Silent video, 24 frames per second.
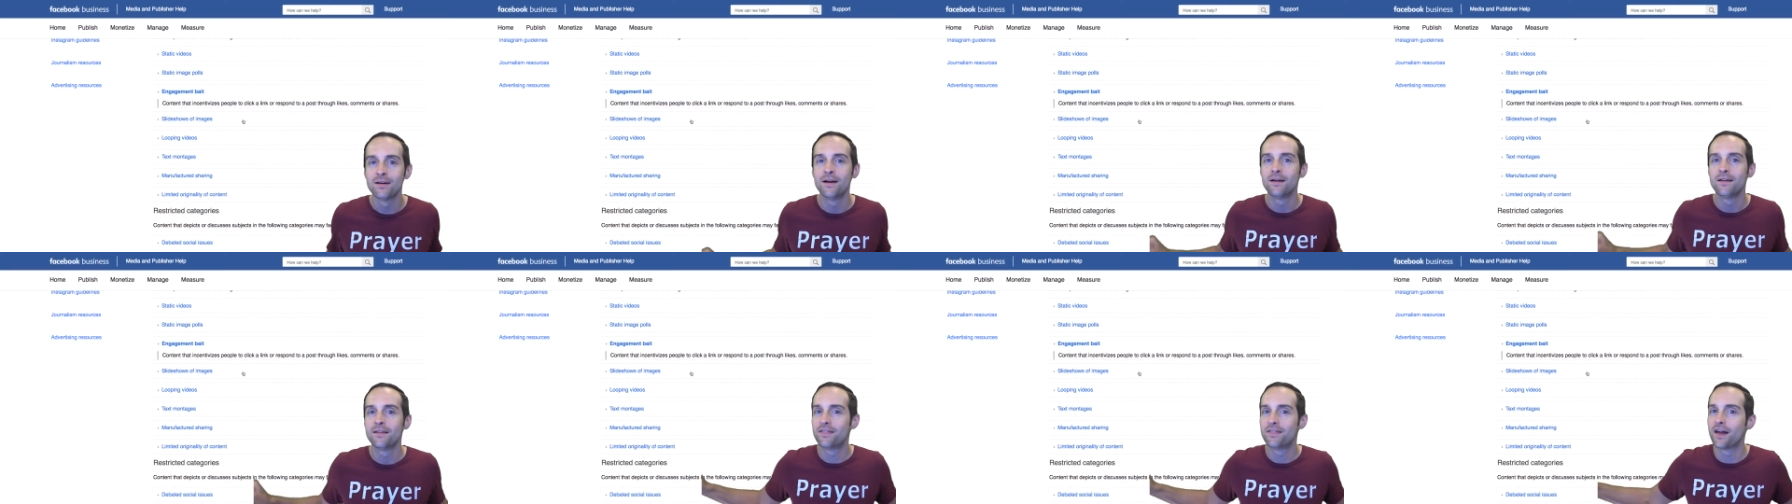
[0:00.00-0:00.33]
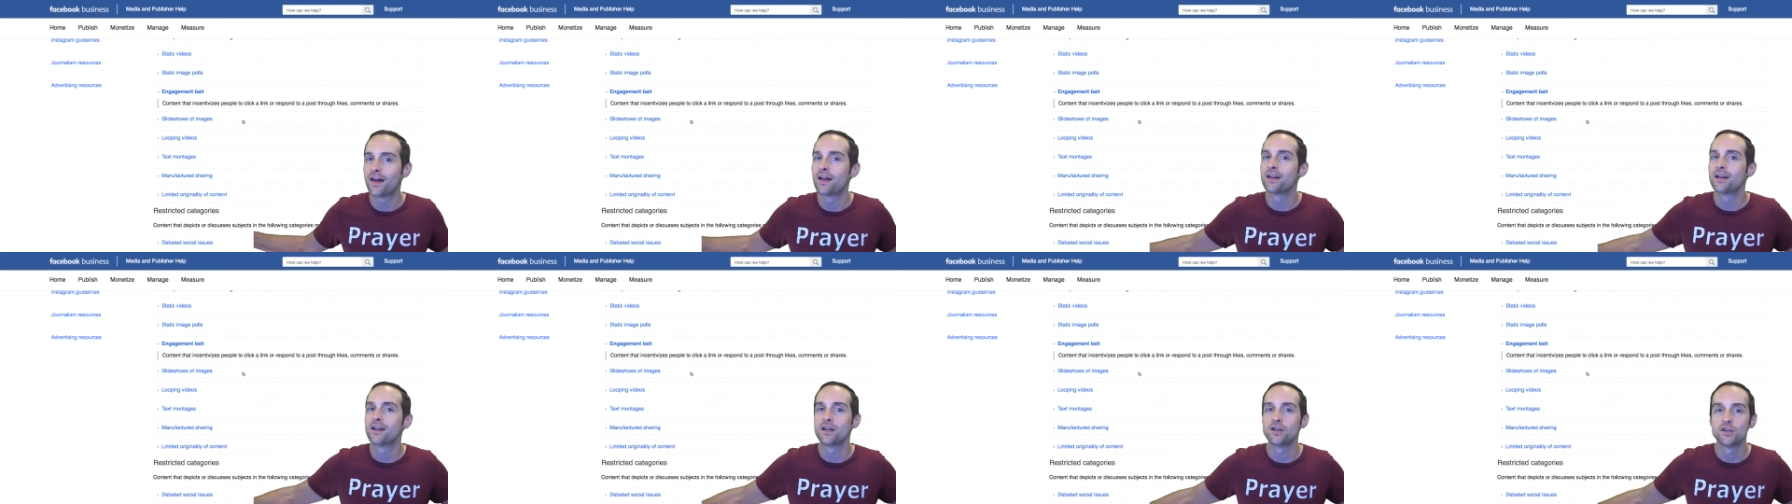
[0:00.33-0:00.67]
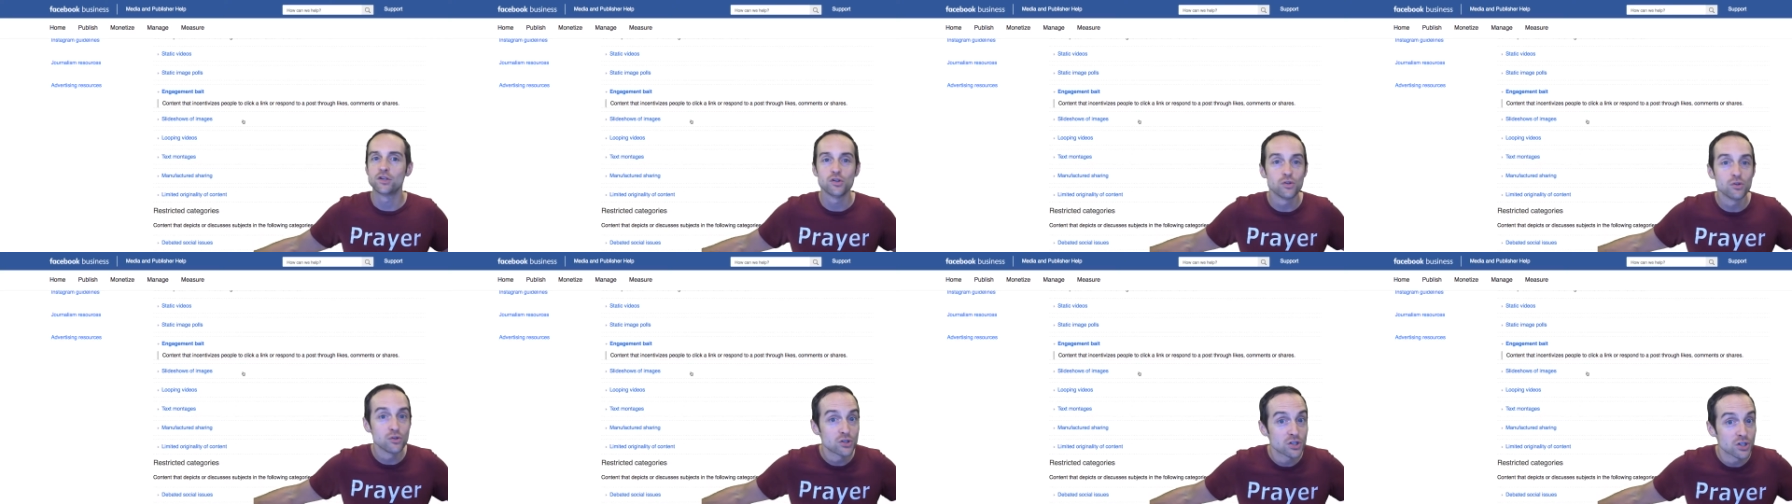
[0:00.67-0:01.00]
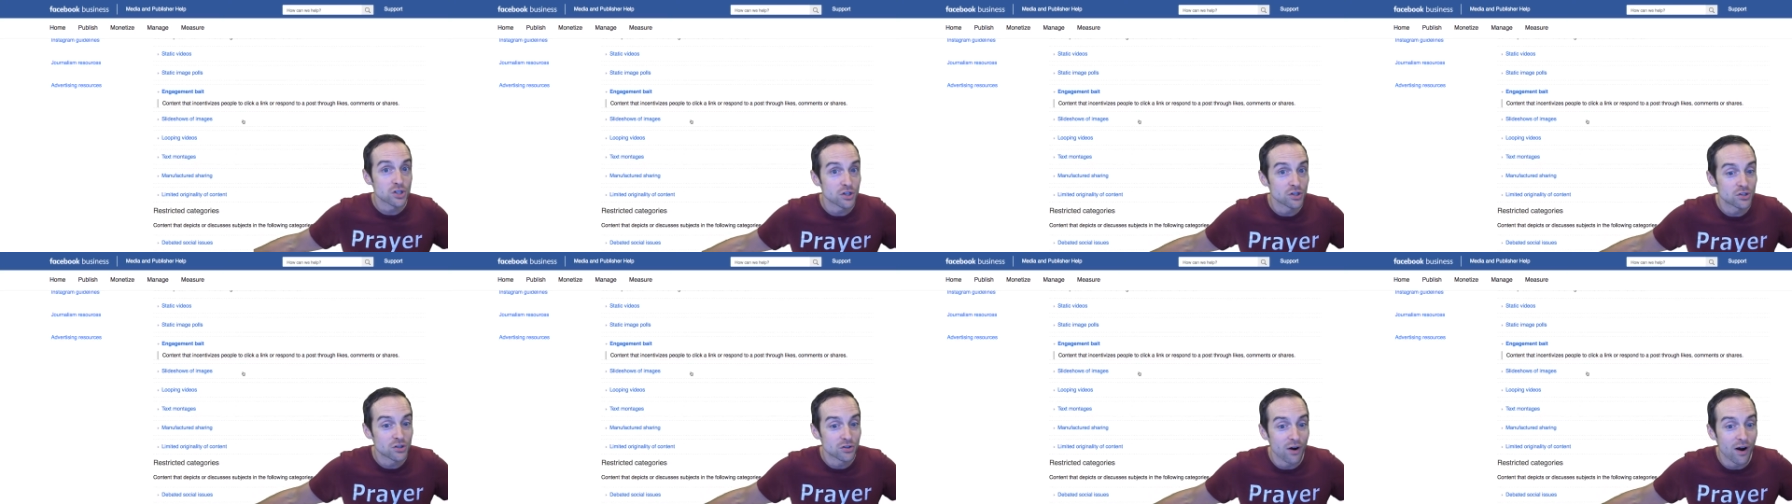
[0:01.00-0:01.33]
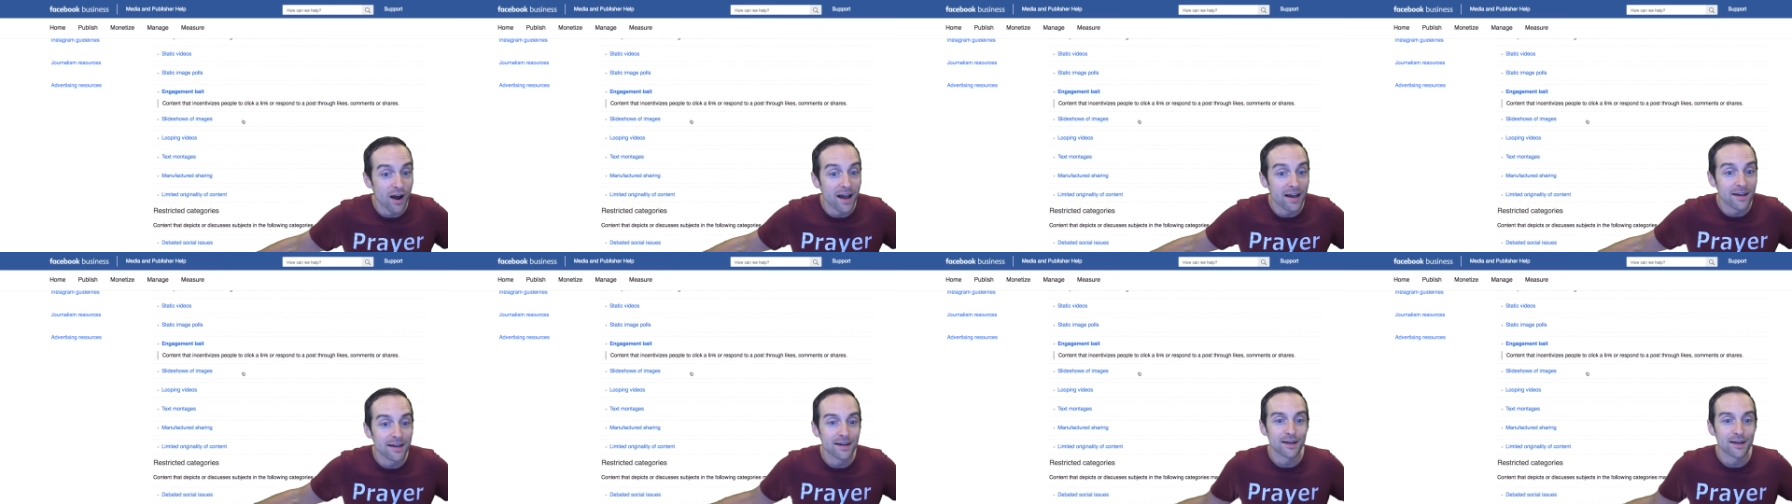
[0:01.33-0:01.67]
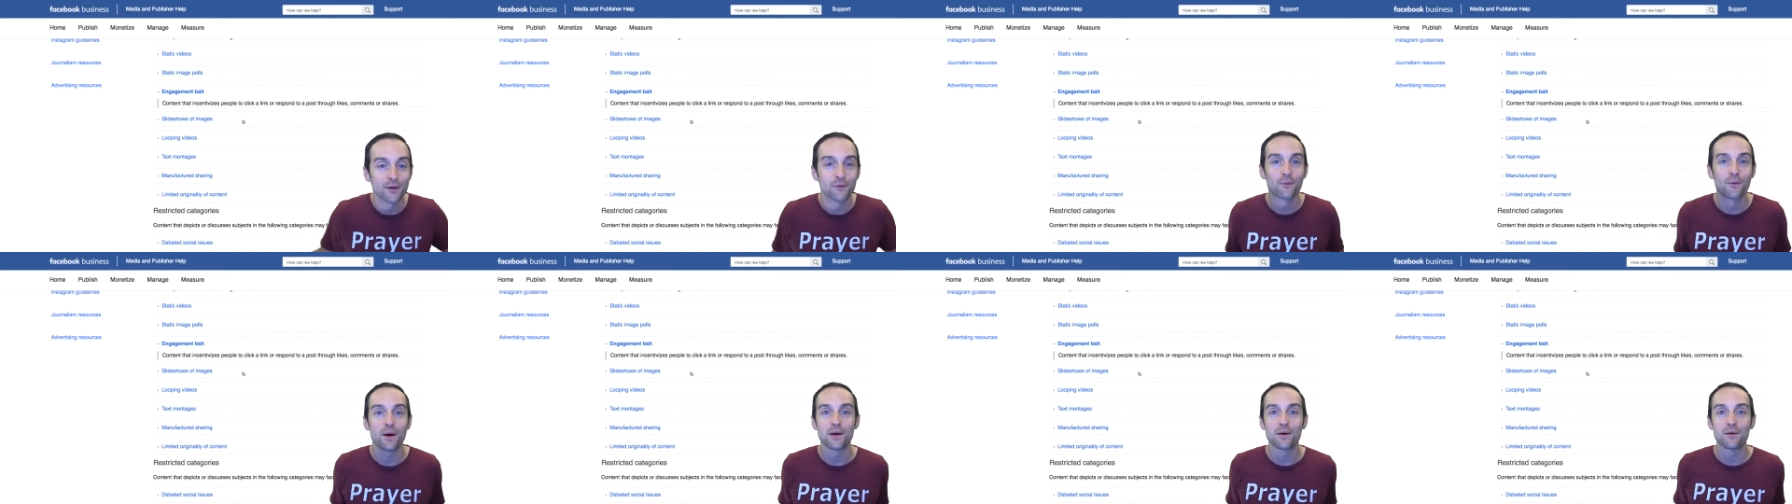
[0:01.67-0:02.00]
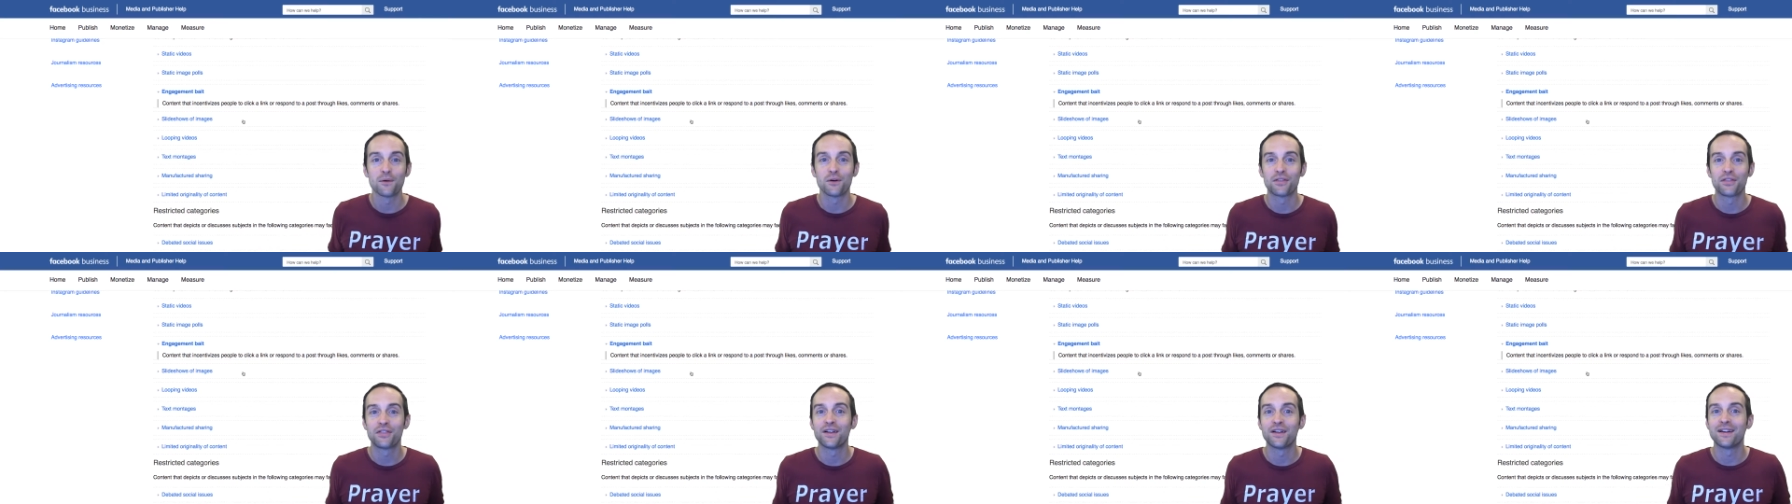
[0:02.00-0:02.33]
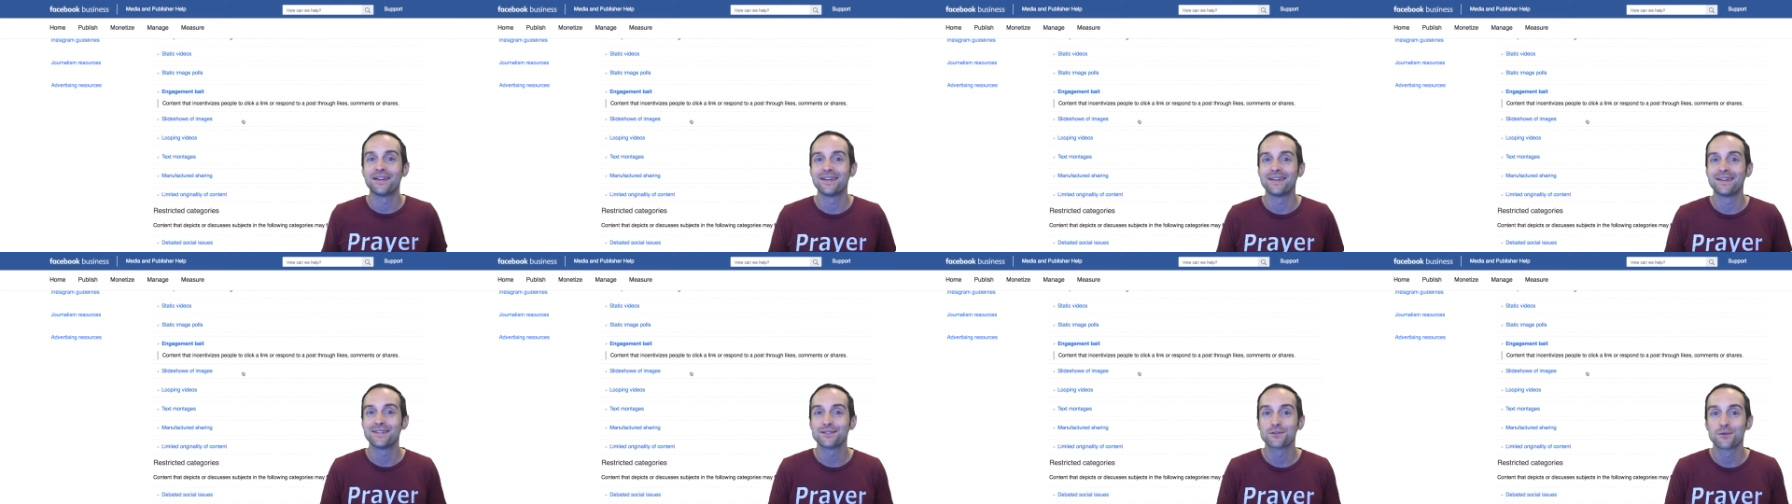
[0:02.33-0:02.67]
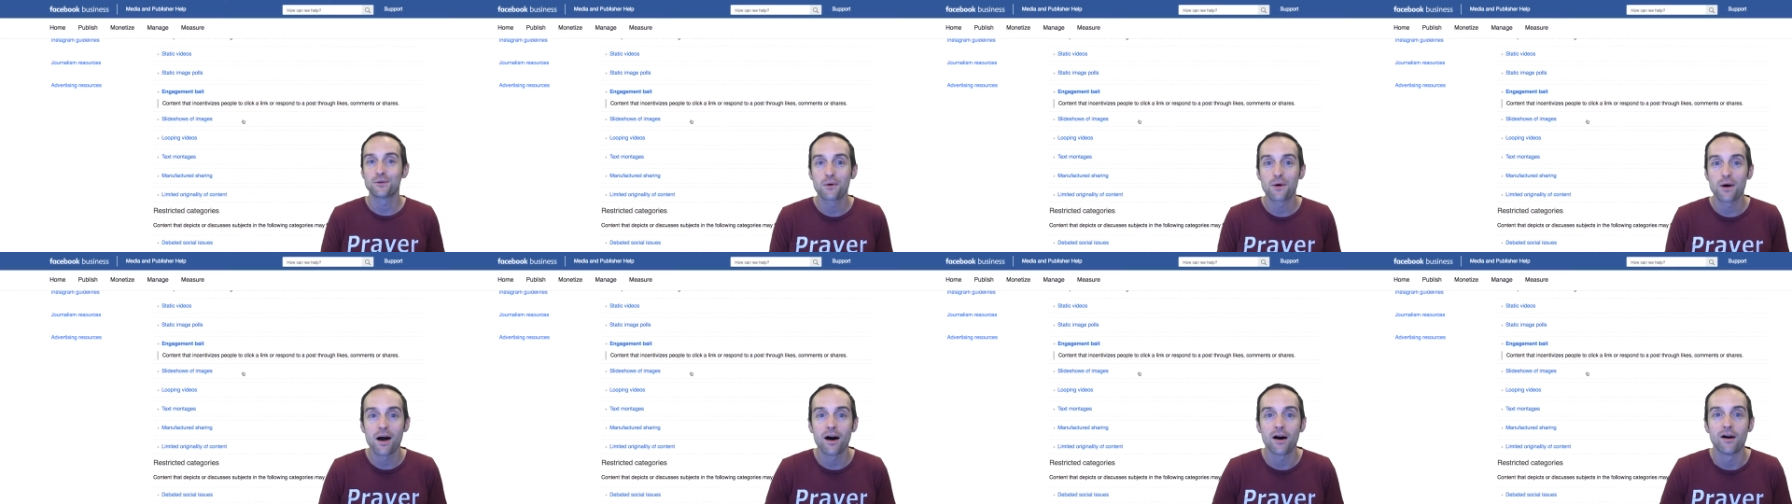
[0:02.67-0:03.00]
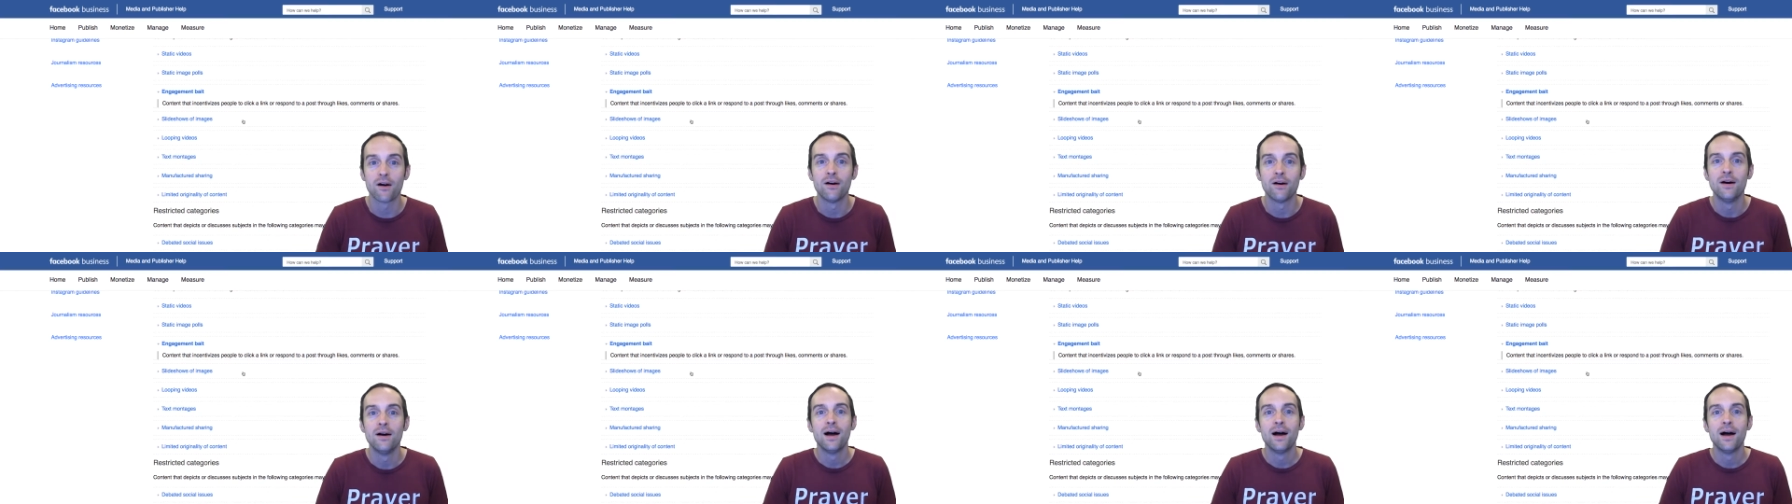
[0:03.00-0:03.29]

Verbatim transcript: that you should try and get away with it as well